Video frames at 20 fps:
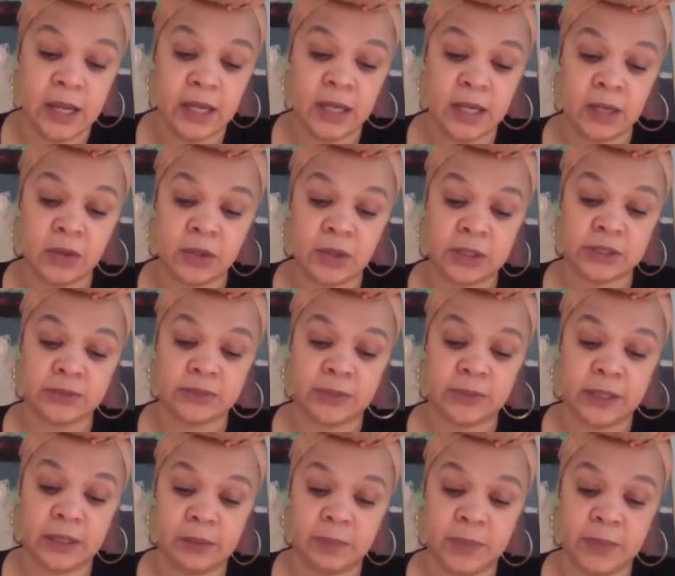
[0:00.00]

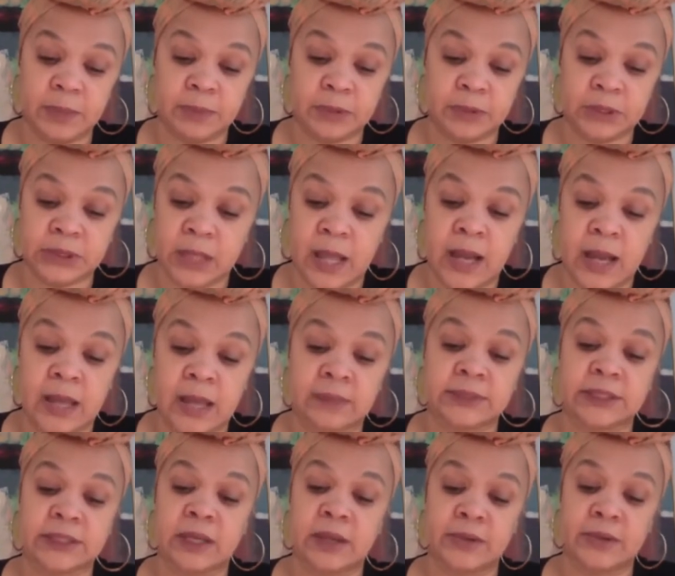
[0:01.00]
incarcerated people's
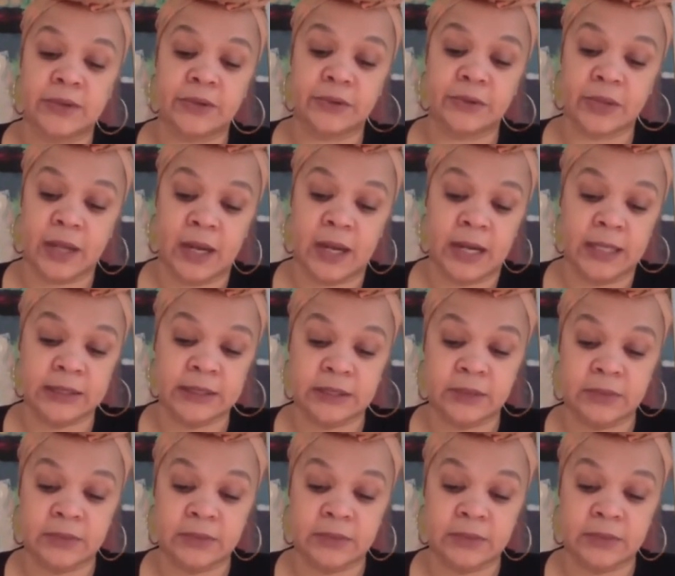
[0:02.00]
lives under the guise